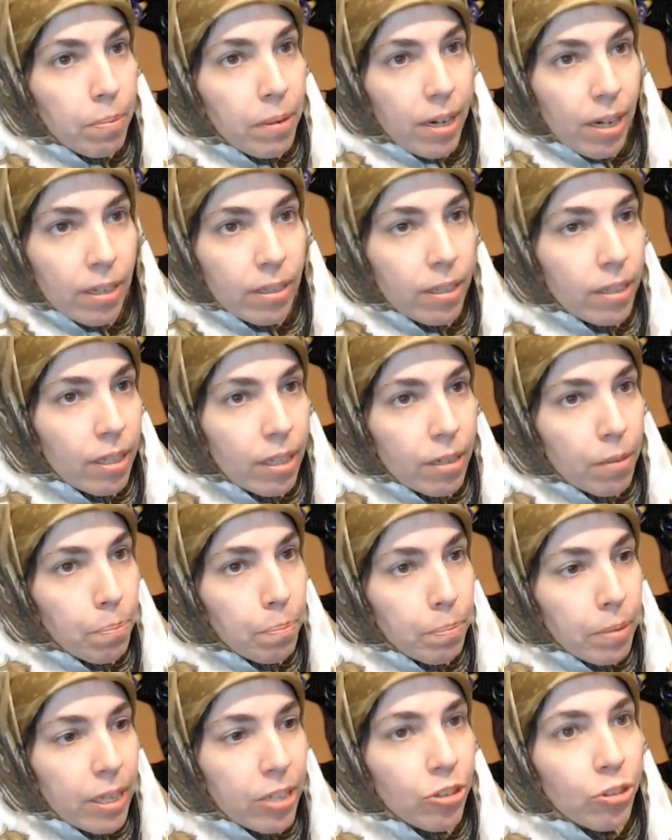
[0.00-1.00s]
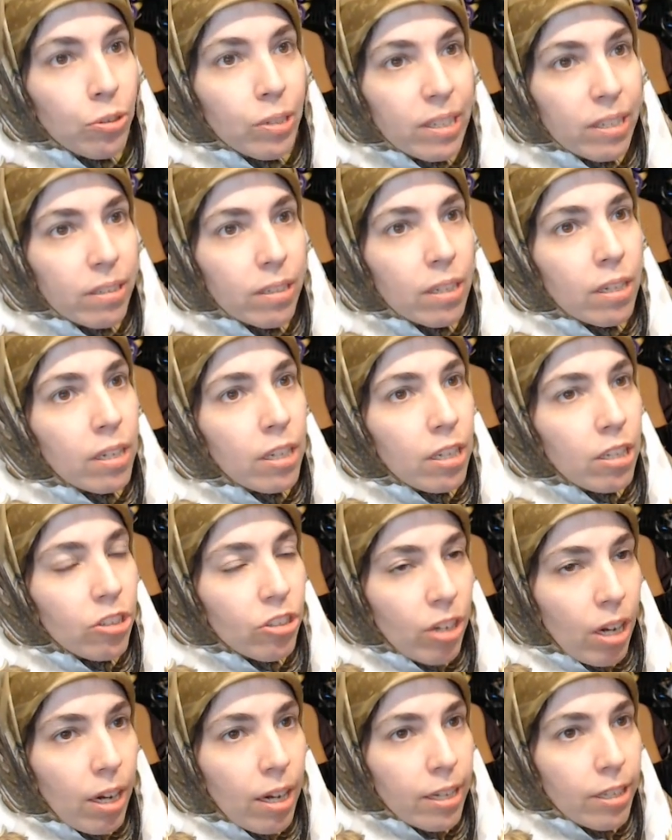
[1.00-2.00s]
acting like a petulant
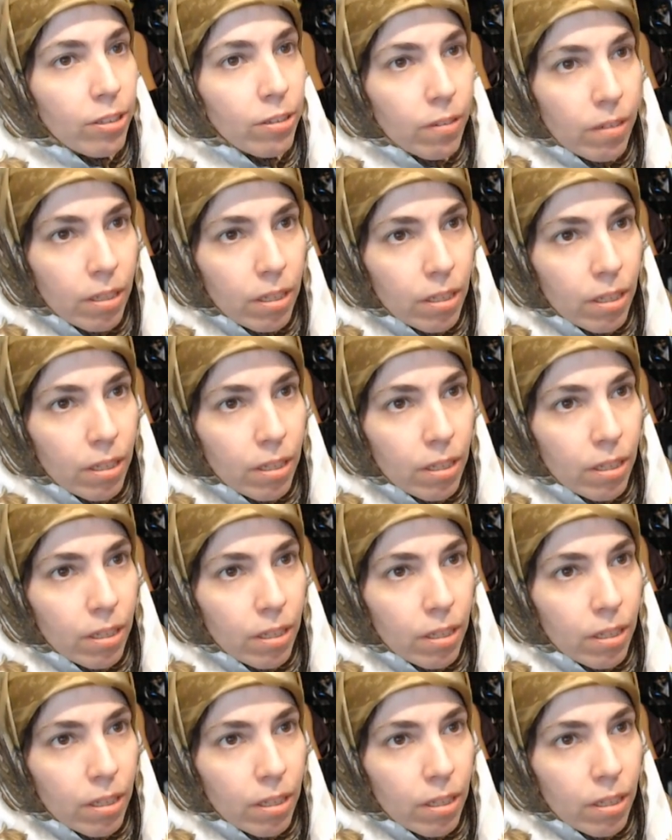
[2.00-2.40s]
child.